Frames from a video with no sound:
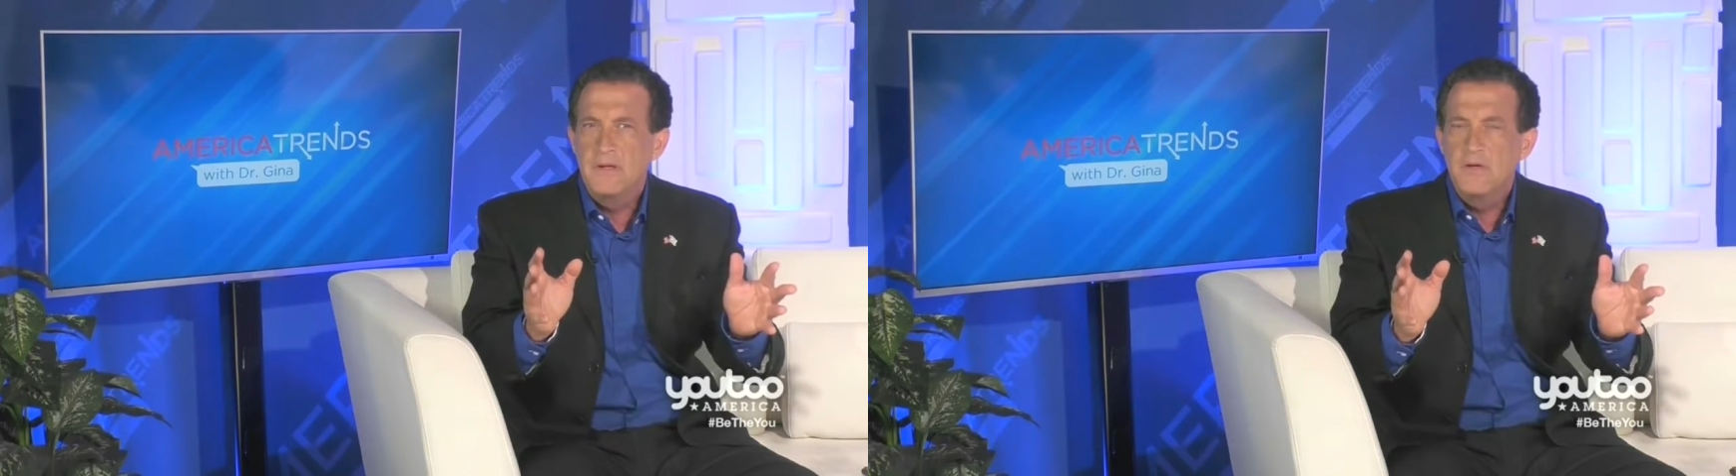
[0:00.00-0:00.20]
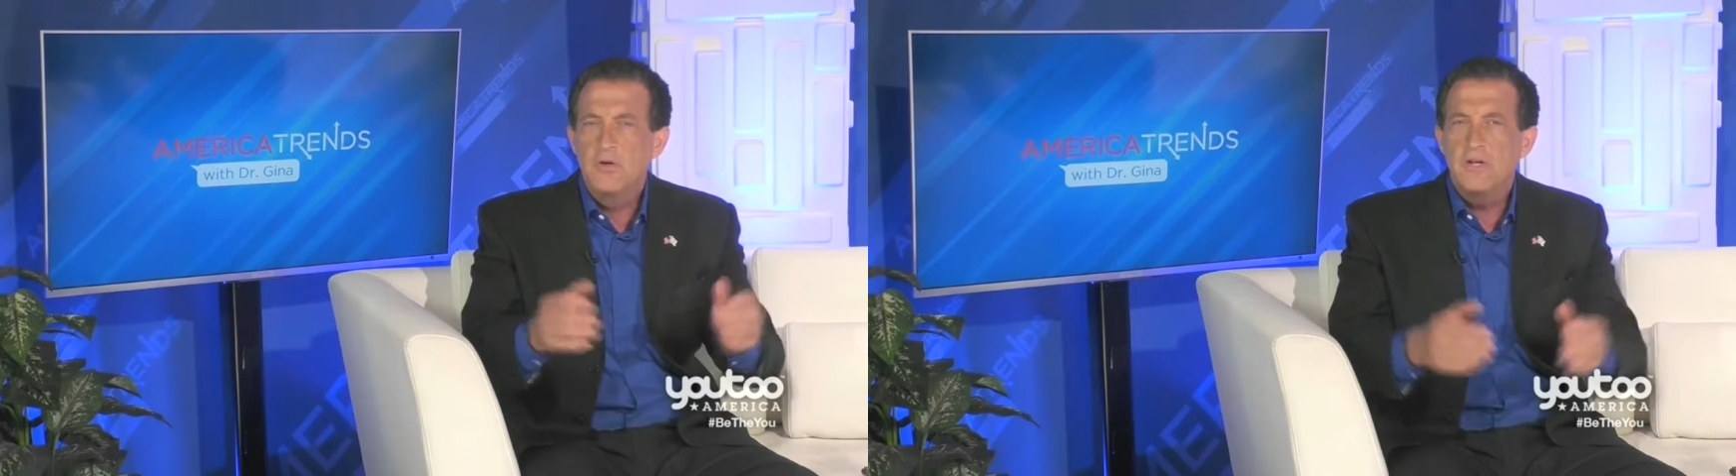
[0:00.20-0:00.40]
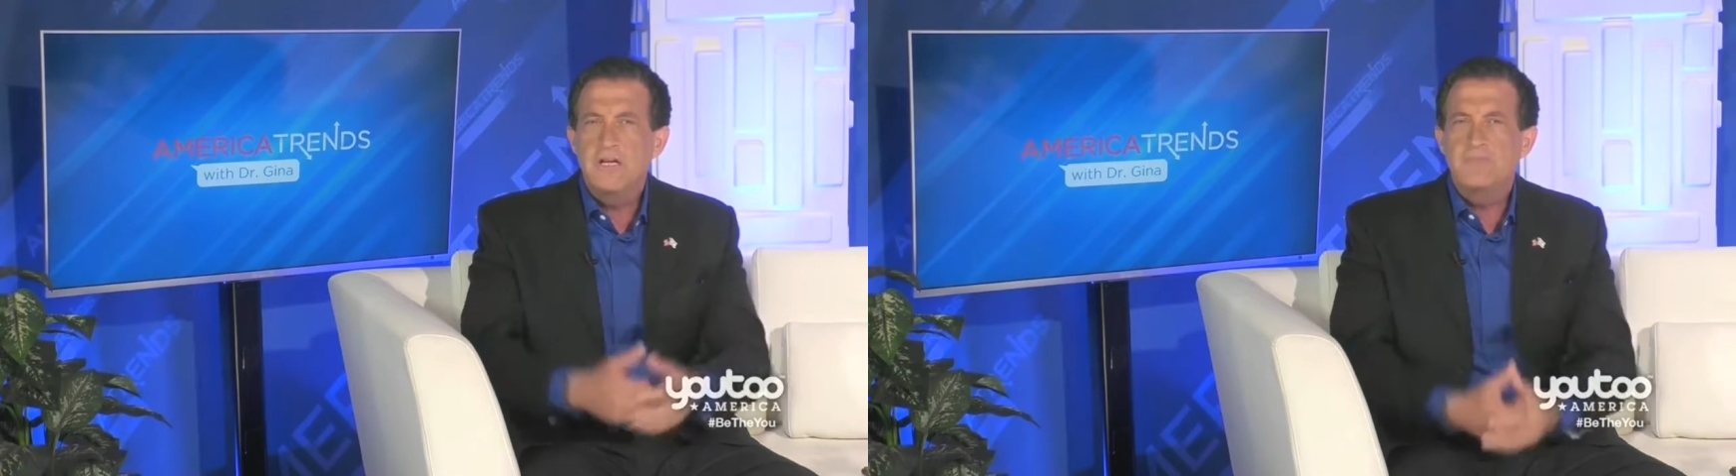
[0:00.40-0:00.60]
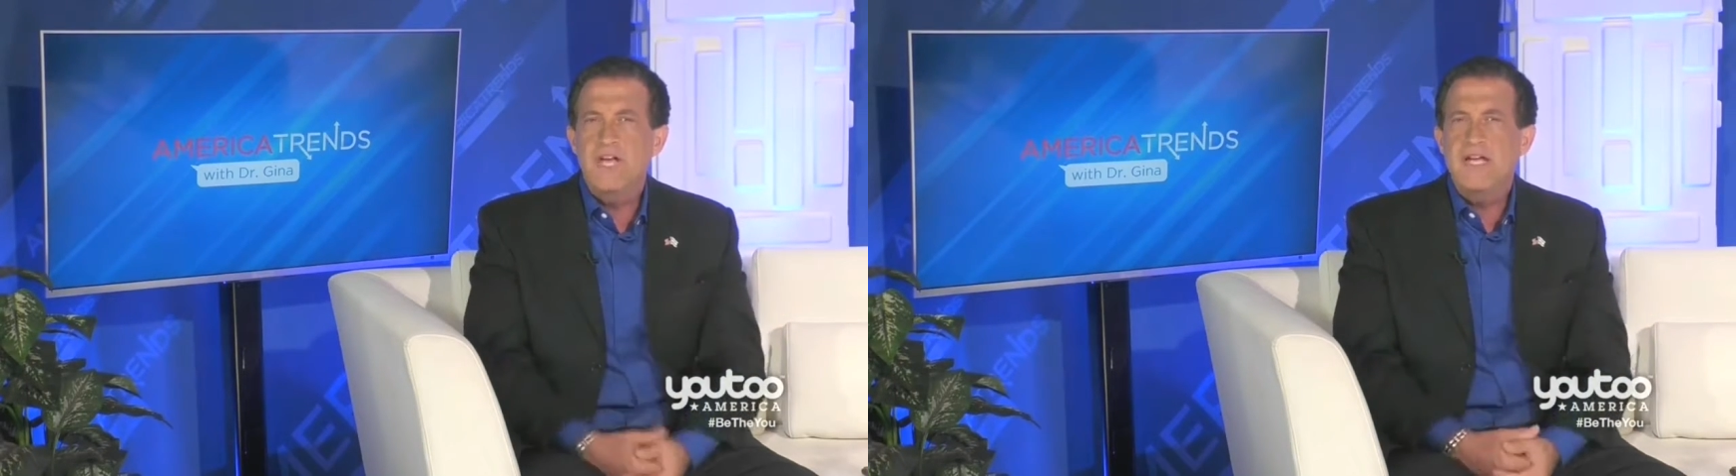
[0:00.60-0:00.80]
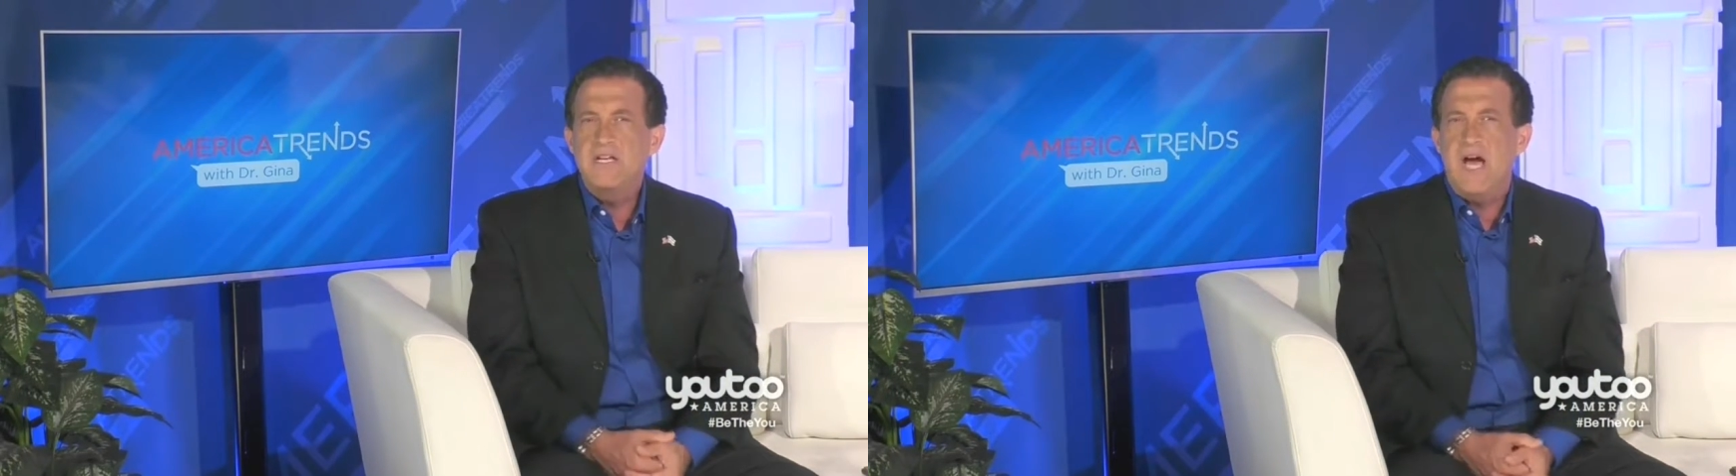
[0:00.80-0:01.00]
Newly
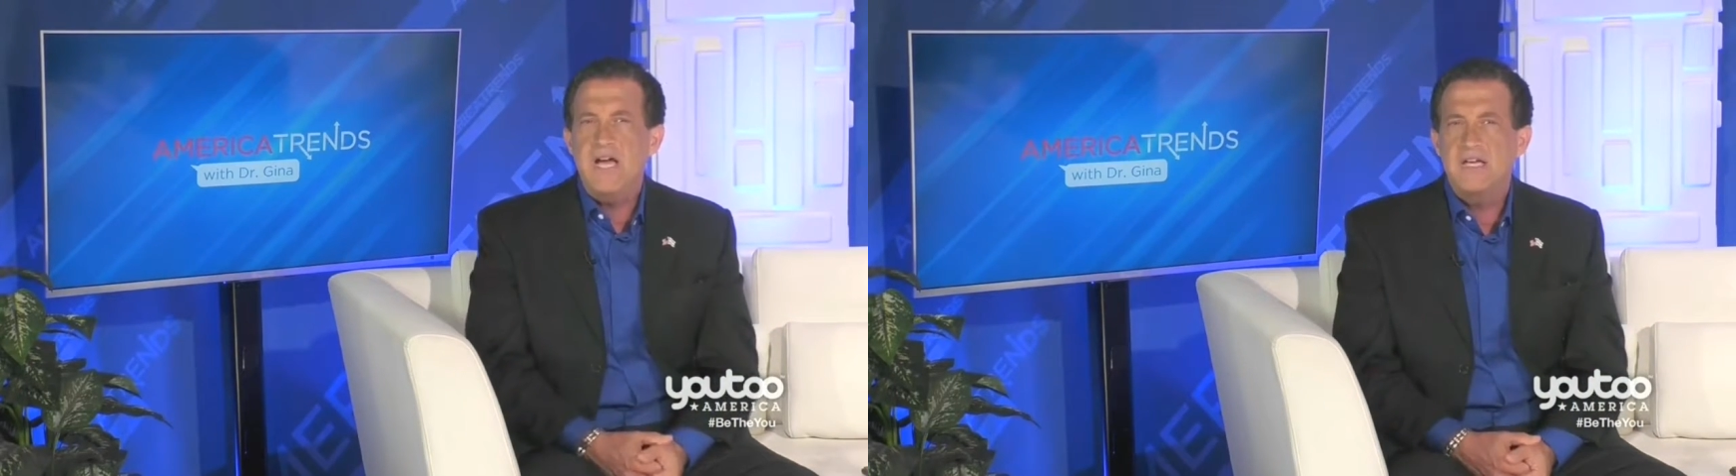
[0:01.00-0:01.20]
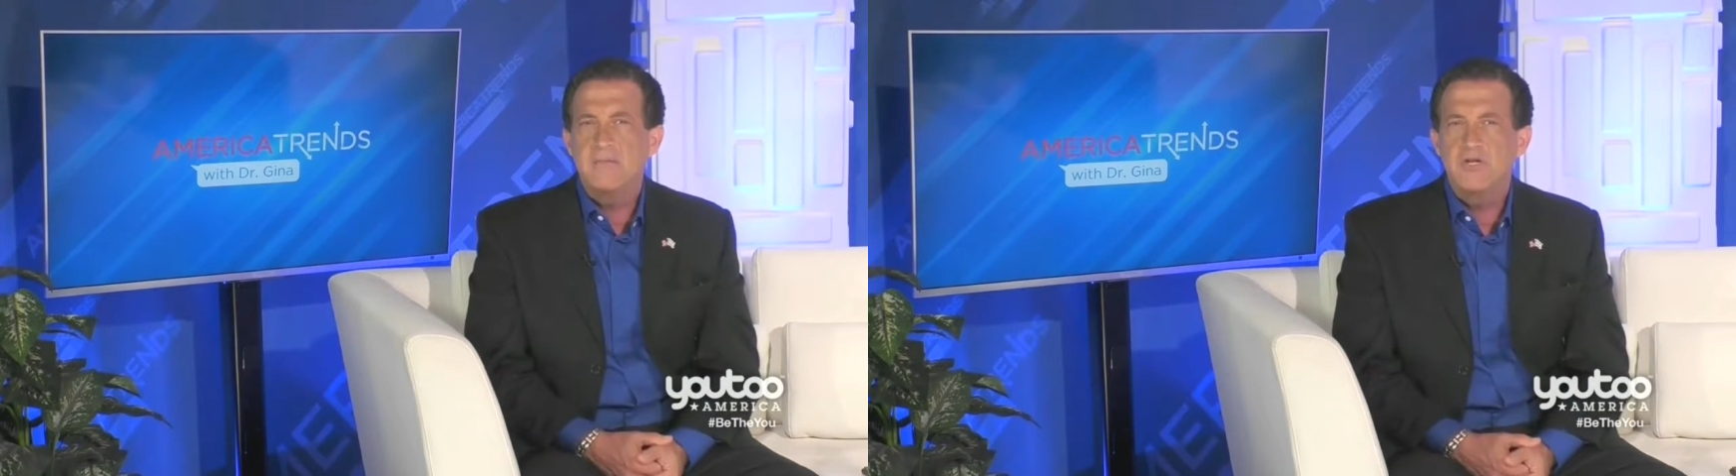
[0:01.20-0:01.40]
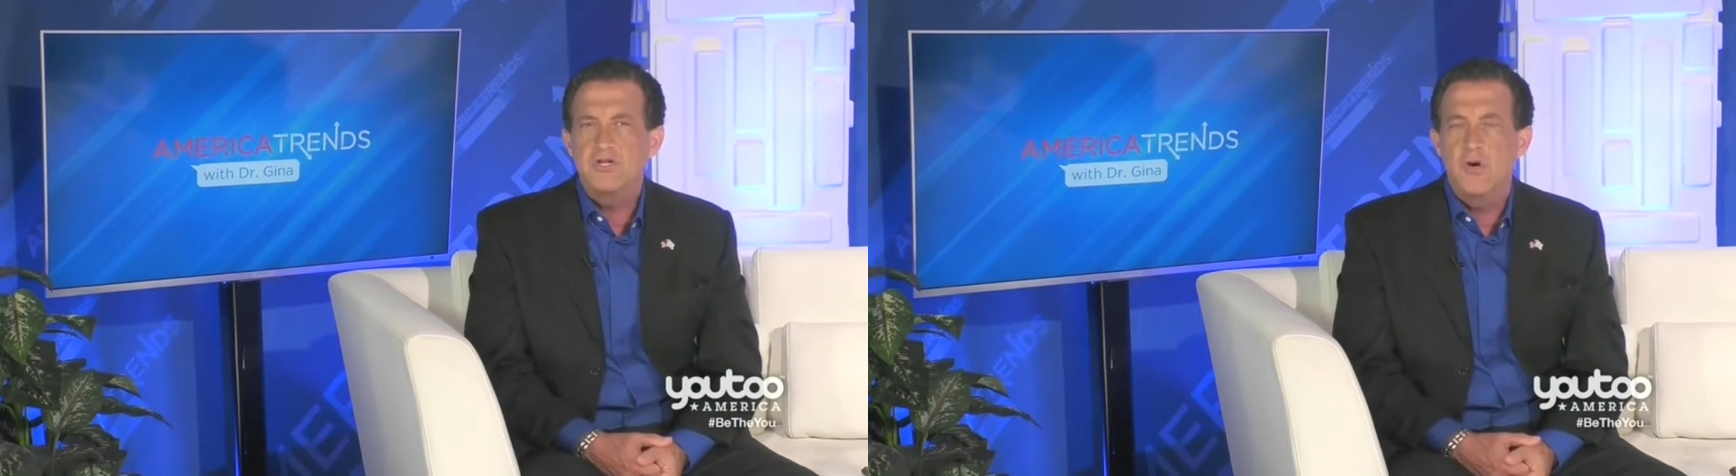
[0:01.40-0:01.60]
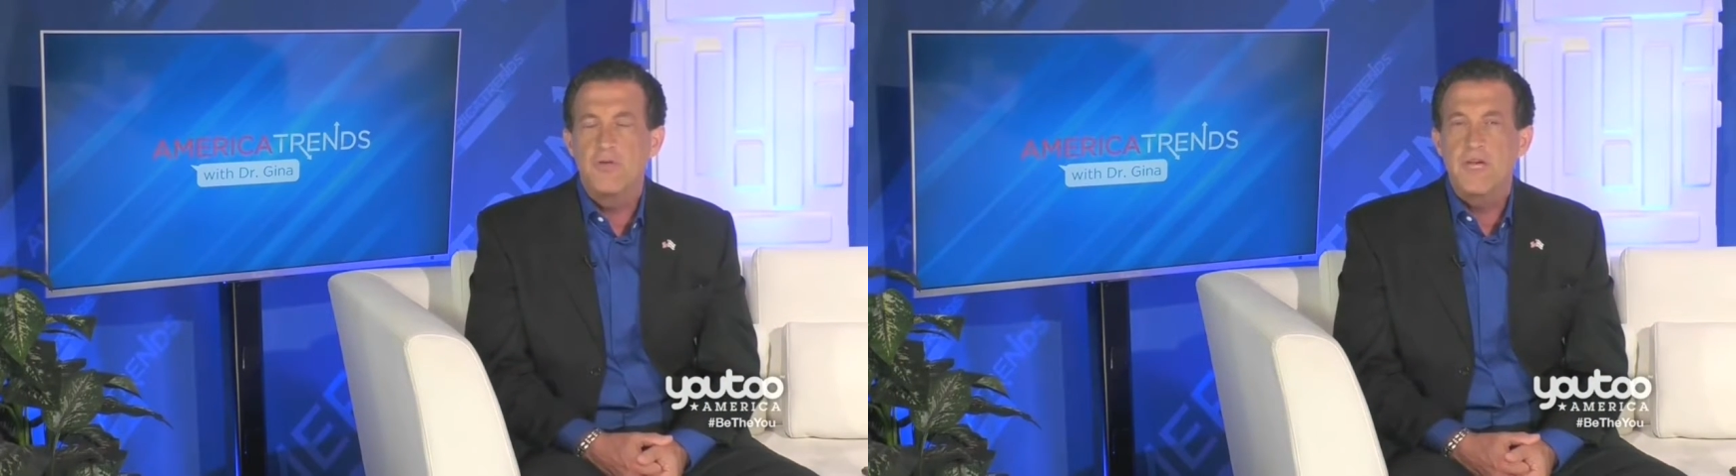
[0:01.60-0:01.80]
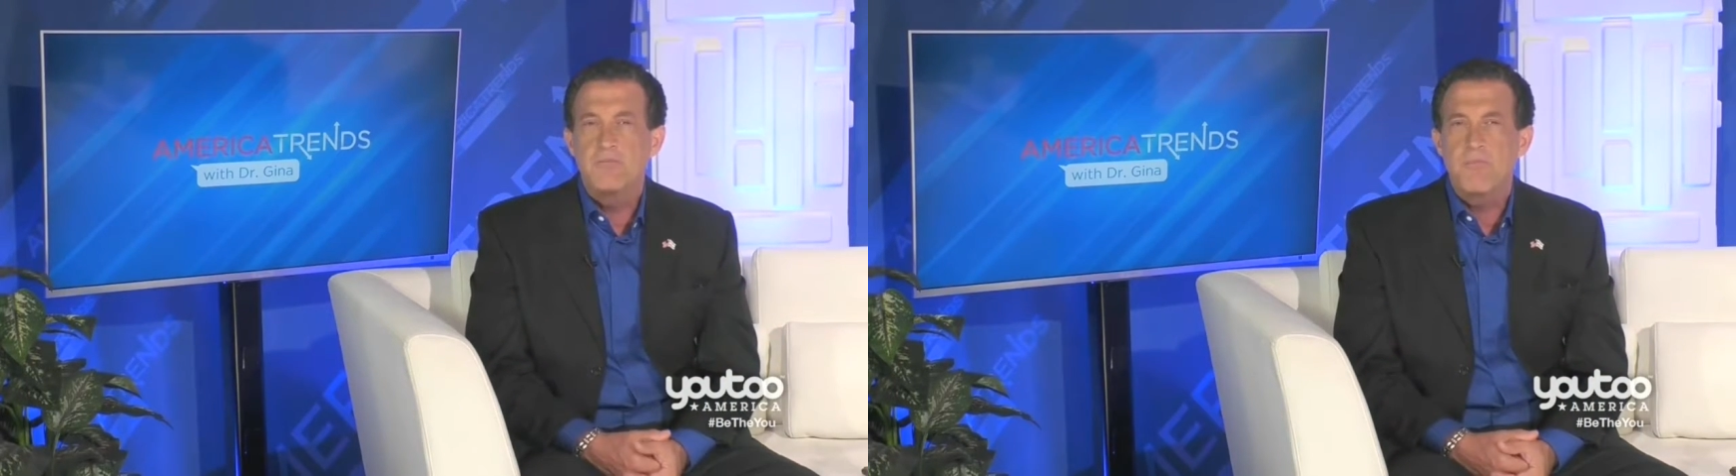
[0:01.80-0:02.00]
obtained documents show
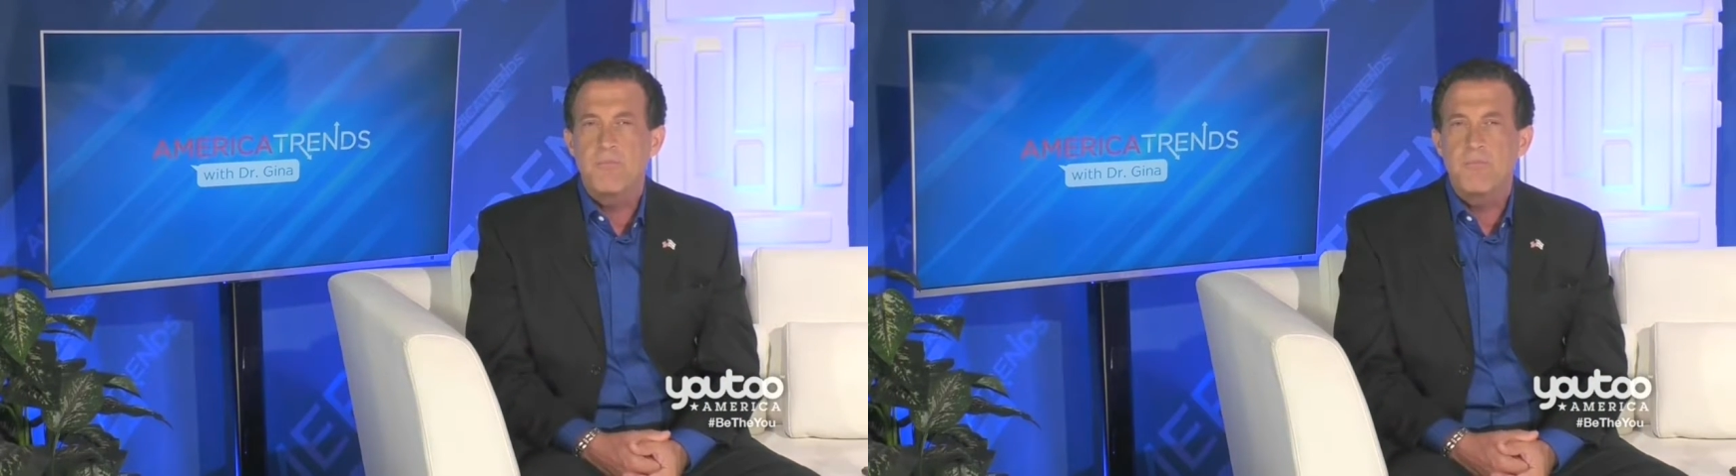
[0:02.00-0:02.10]
the